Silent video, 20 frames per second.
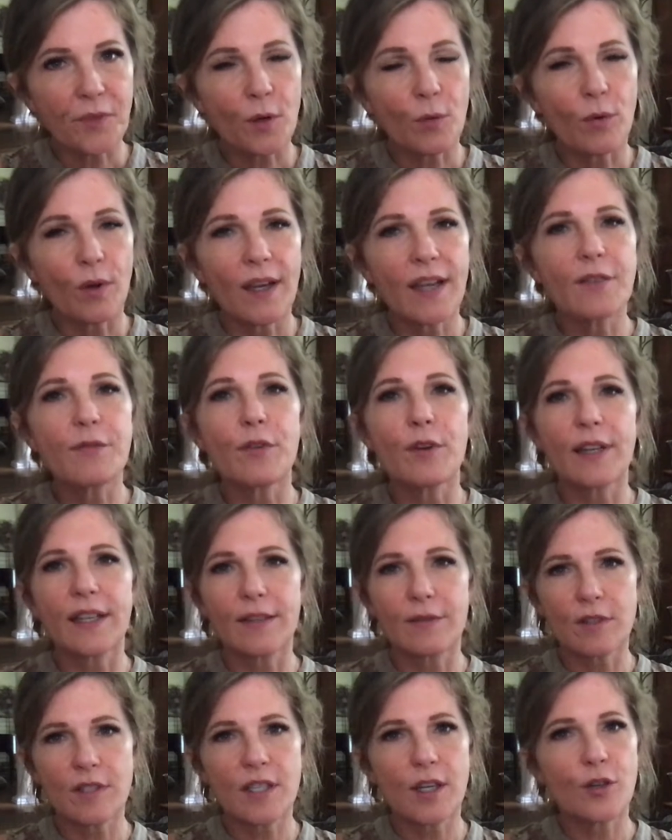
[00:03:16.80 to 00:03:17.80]
right?
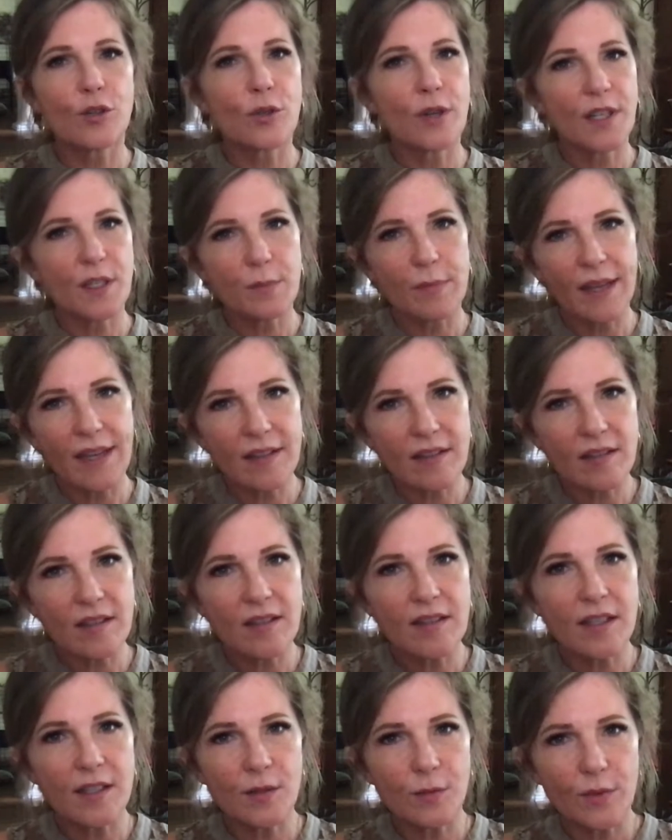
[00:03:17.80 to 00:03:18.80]
Forgive us our
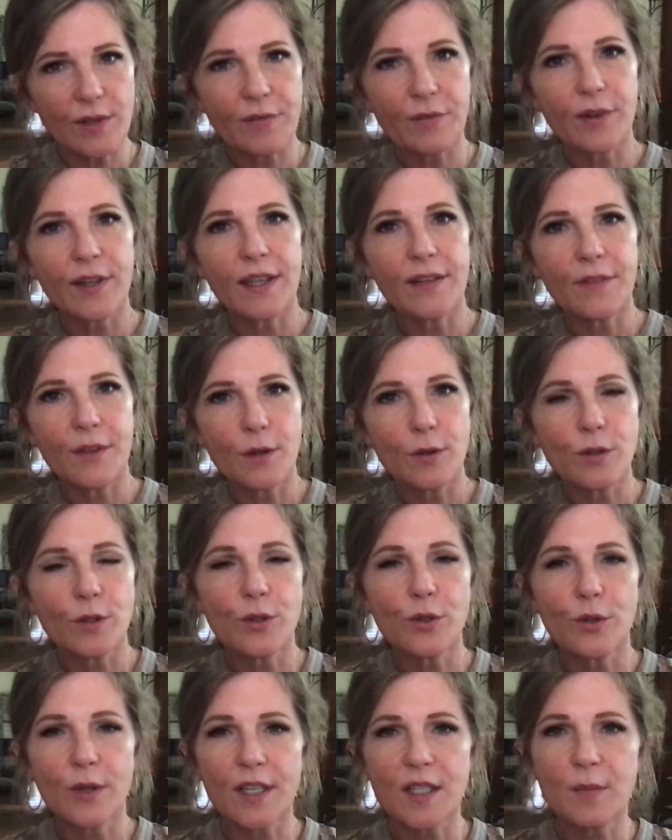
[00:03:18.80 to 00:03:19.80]
trespasses as we forgive those who
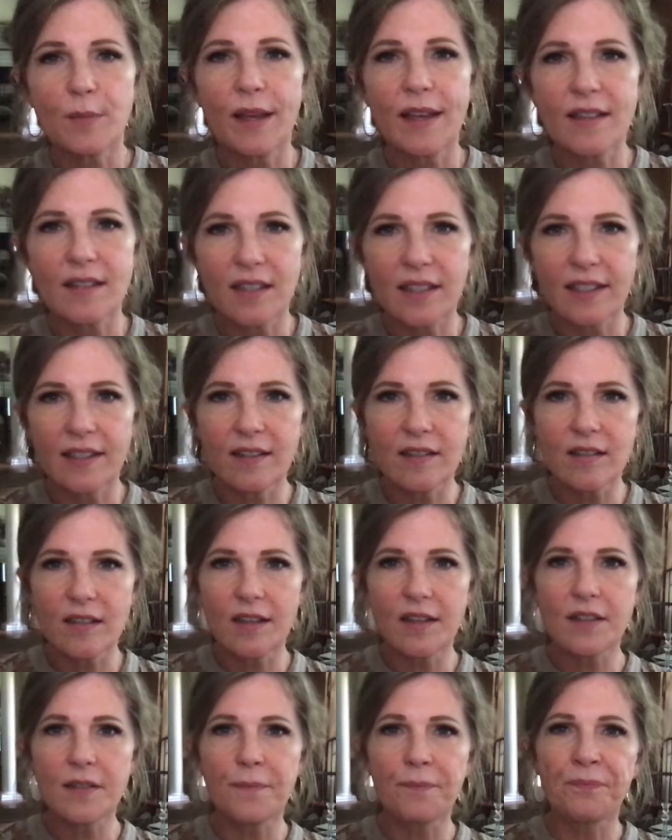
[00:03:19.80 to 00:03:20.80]
trespass against
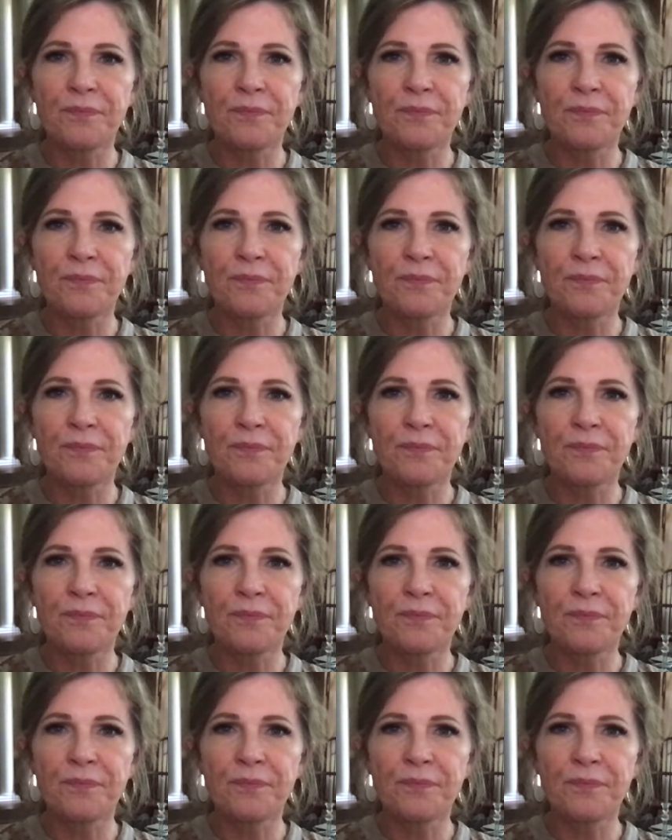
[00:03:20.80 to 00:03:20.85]
us.